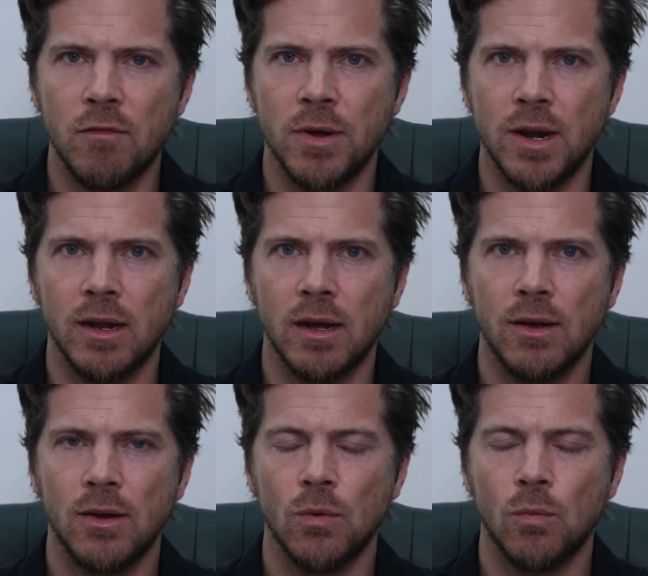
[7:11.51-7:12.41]
The
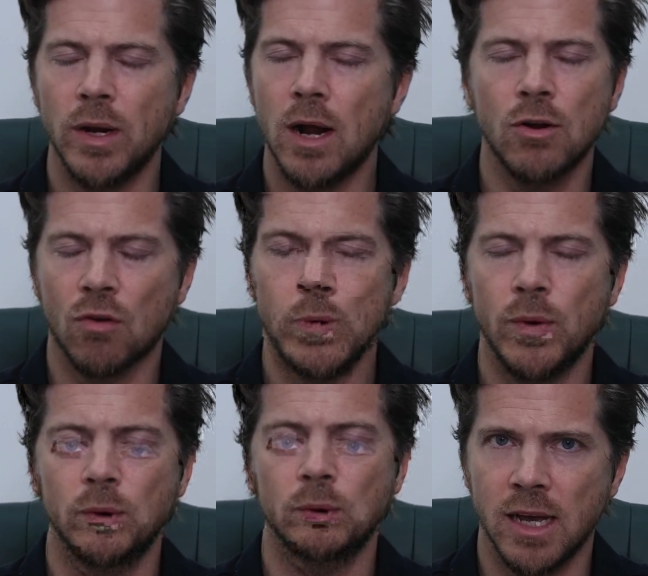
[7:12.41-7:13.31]
government, we
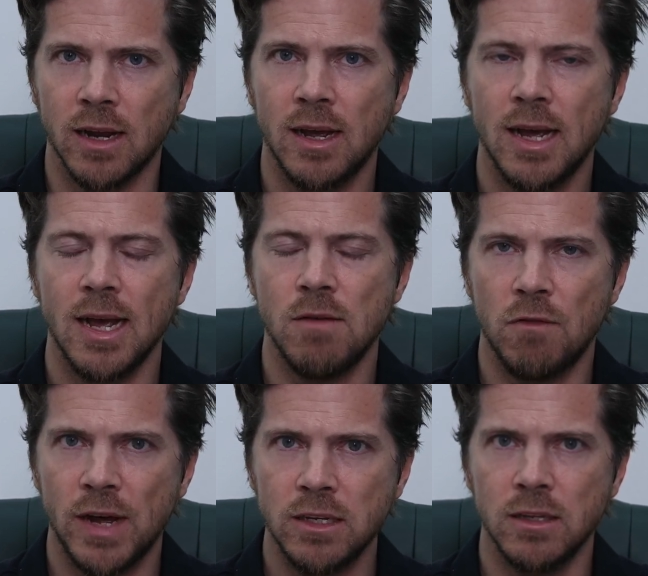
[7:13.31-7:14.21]
don't do anything,